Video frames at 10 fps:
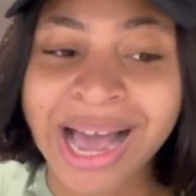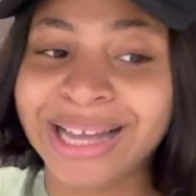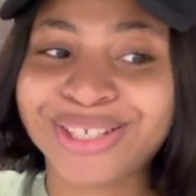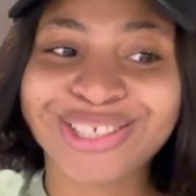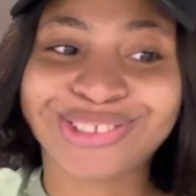
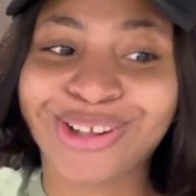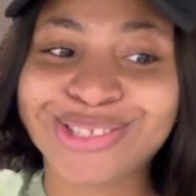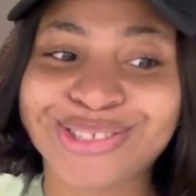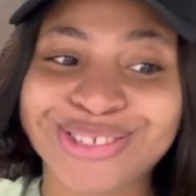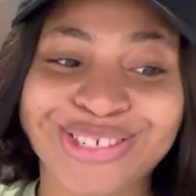I just
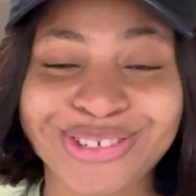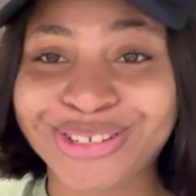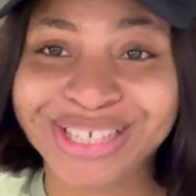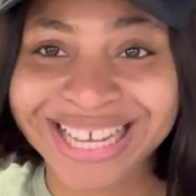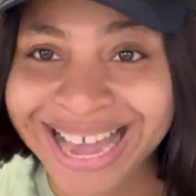thought to show
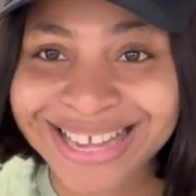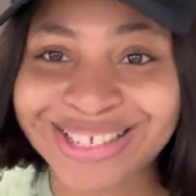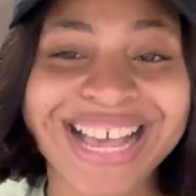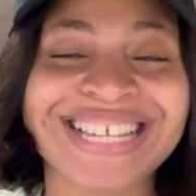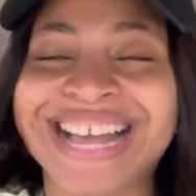you guys.
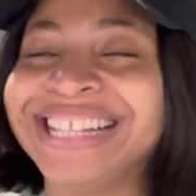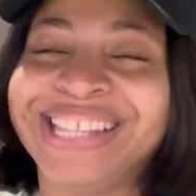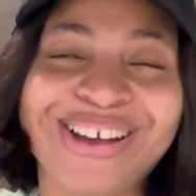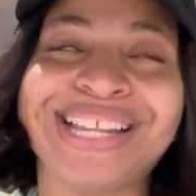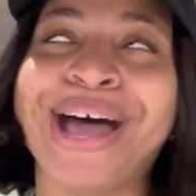You guys can
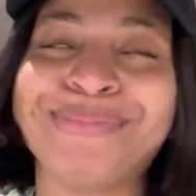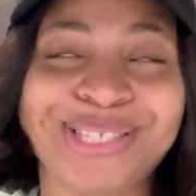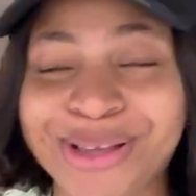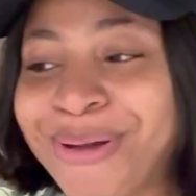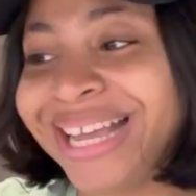tell that I'm
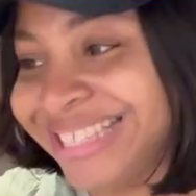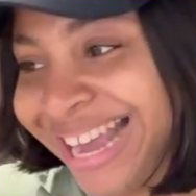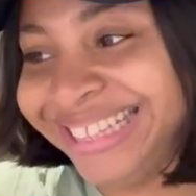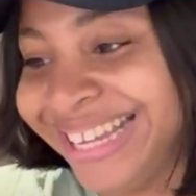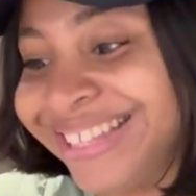so
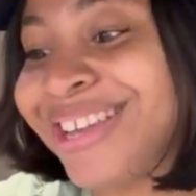excited.